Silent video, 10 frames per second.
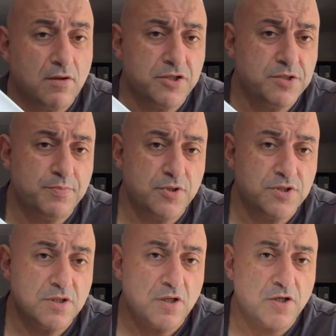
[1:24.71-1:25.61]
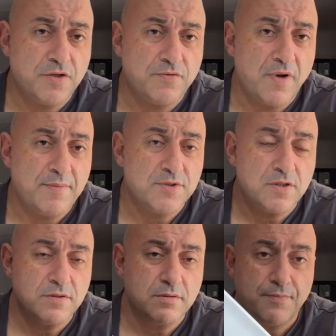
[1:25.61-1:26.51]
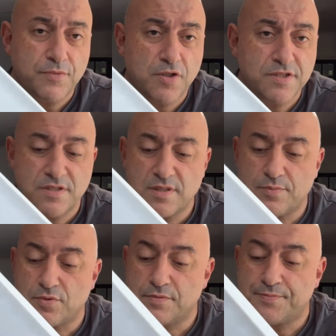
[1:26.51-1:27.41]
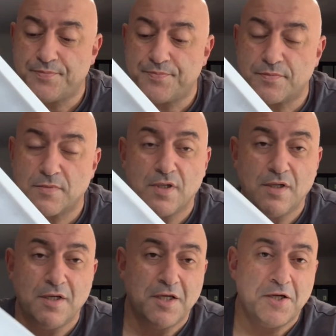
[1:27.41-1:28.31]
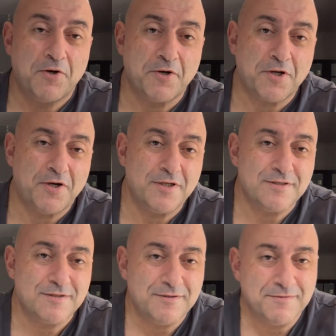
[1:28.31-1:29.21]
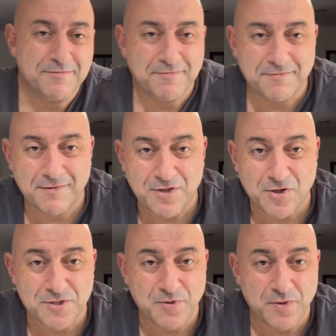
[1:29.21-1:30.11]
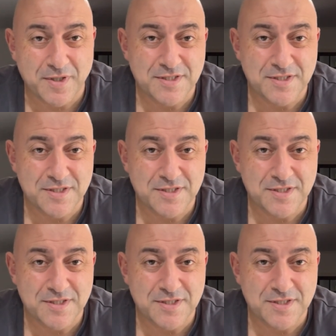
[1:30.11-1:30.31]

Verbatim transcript: I just purchased it. I got it through Amazon. Nice and simple. All right, guys. Nice quick one